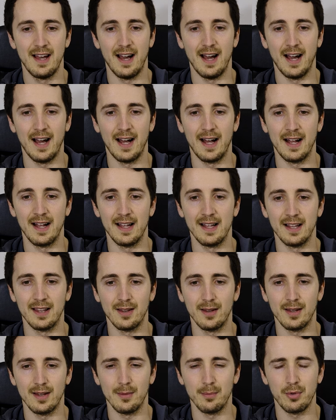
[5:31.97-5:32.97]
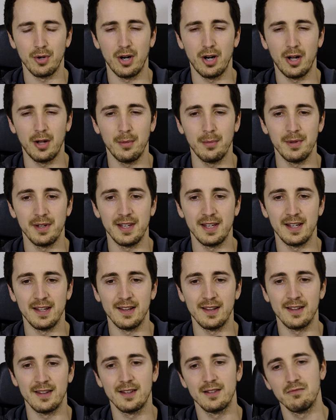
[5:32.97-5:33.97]
it probably
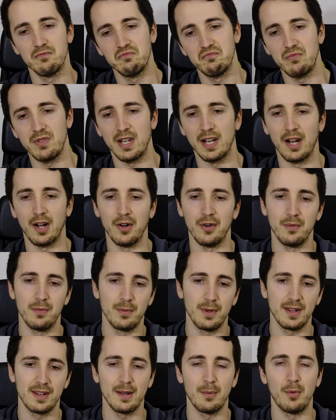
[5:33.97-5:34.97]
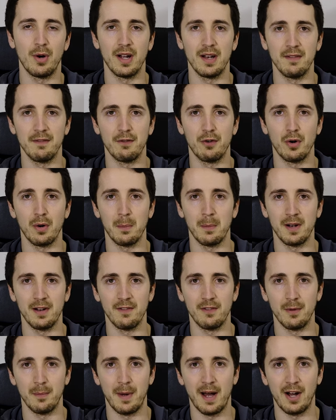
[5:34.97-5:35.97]
is somewhat
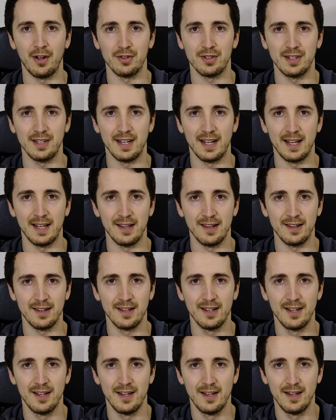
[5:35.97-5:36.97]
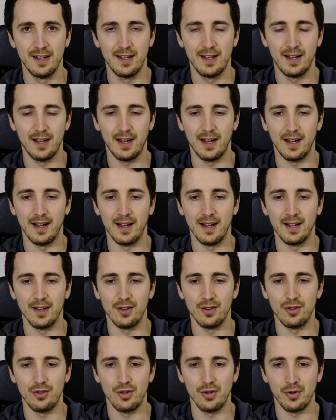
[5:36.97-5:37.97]
informative about today's
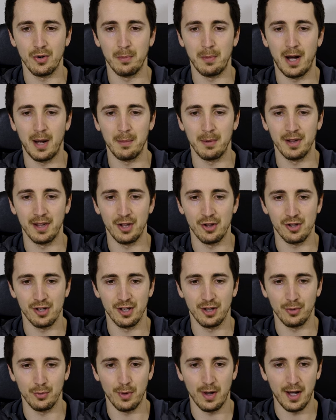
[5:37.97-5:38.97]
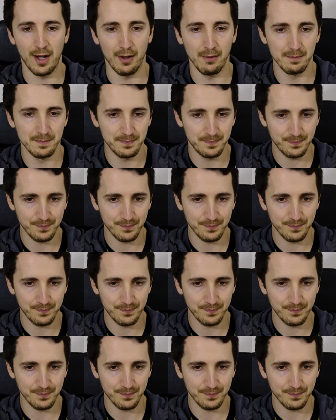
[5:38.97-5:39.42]
general population as well.